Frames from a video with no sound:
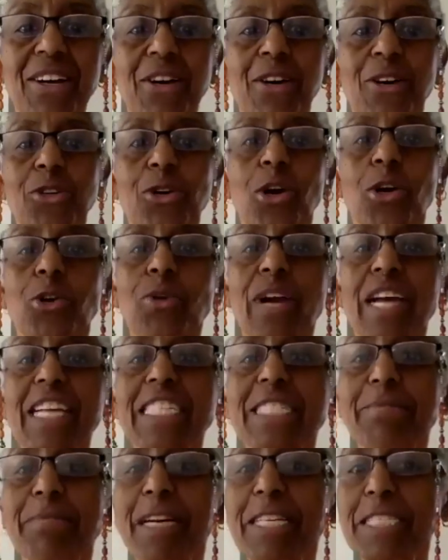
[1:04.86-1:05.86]
nor
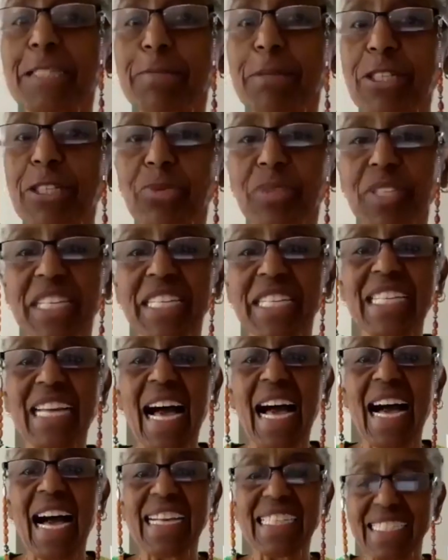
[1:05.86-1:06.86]
grace my speech with any
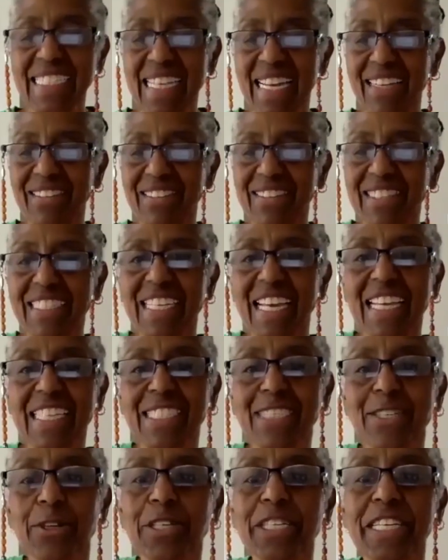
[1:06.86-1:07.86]
high-sounding
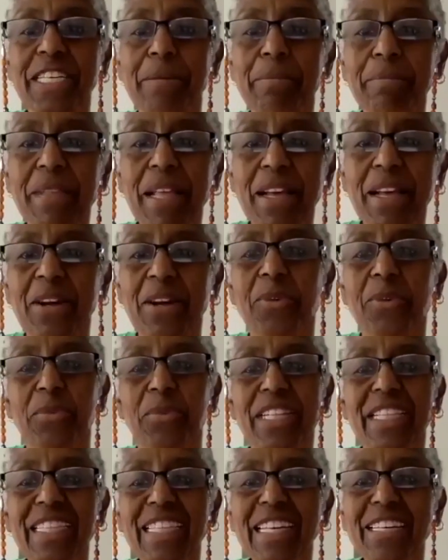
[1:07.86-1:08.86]
exodium.
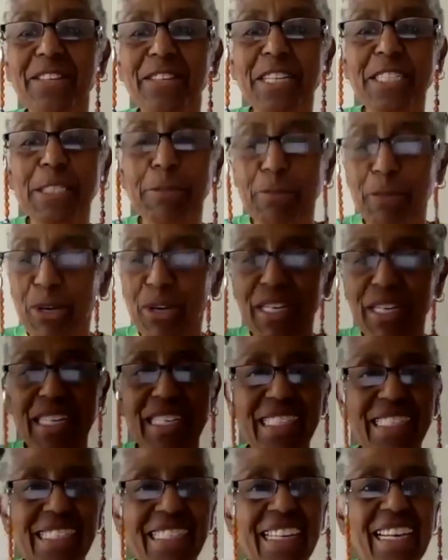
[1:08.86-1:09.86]
With little
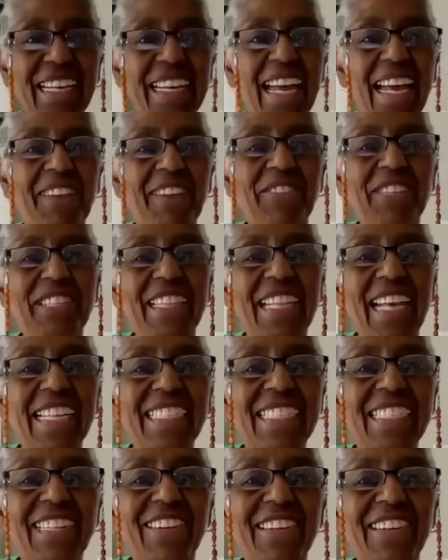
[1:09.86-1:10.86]
experience and with
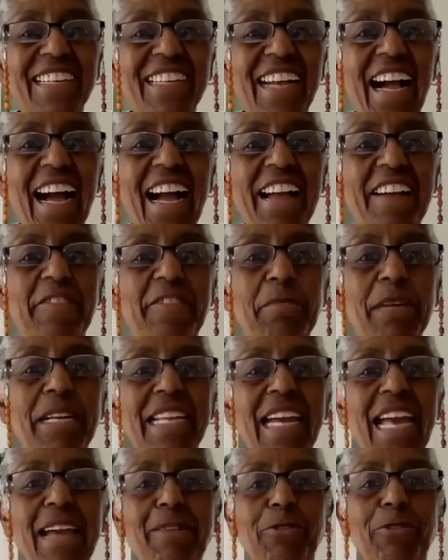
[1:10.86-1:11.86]
less learning, I have
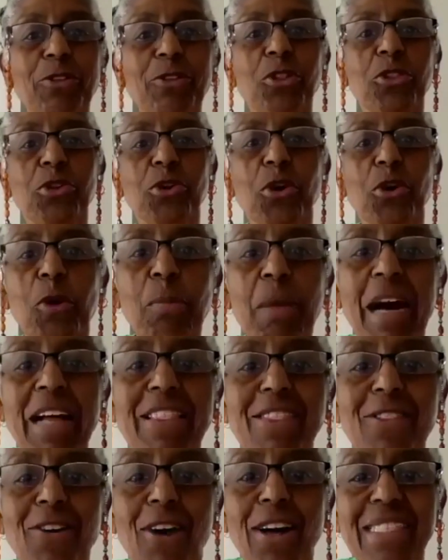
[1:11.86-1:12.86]
been able to throw my
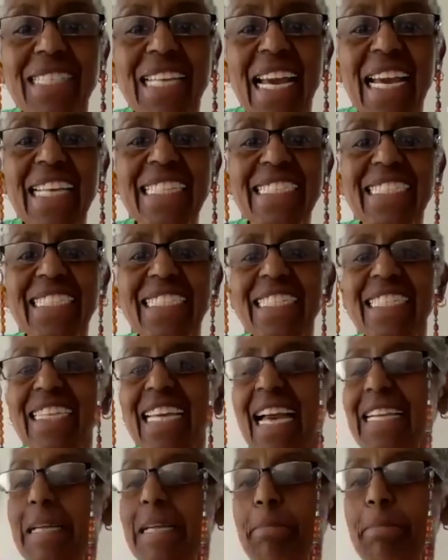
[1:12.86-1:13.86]
thoughts hastily
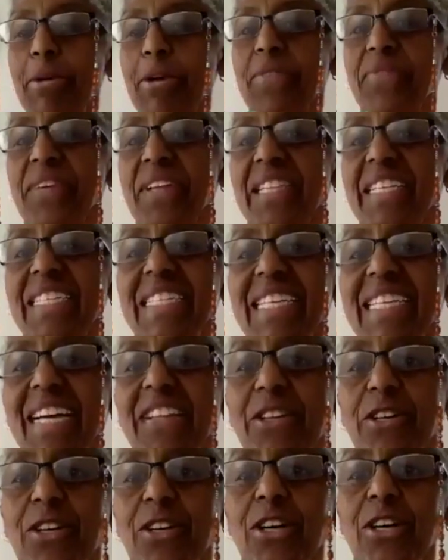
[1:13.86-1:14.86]
and imperfectly
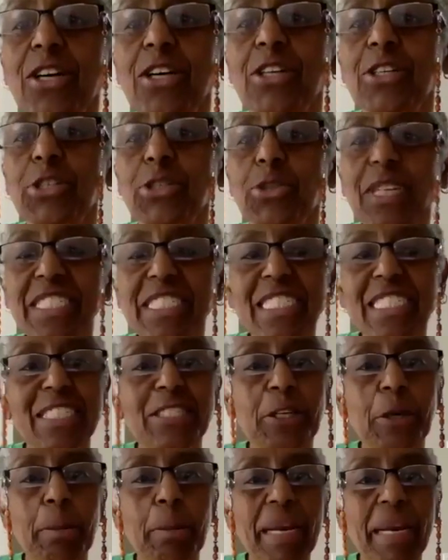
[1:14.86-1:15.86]
together, trusting in
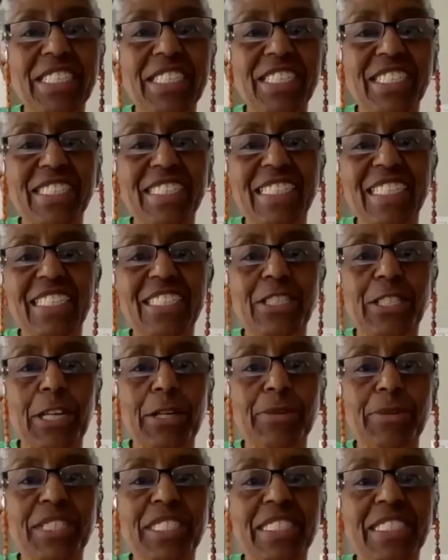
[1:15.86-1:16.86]
your patience and
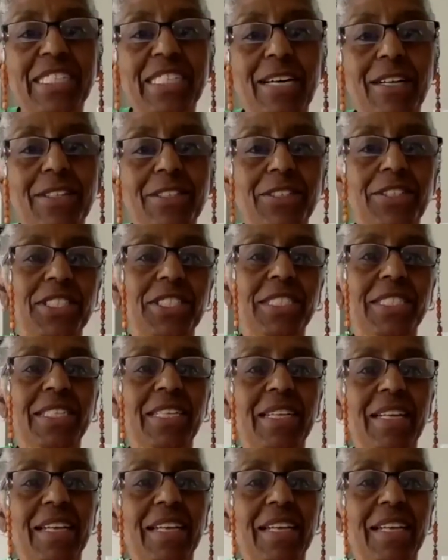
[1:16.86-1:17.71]
generous intelligence.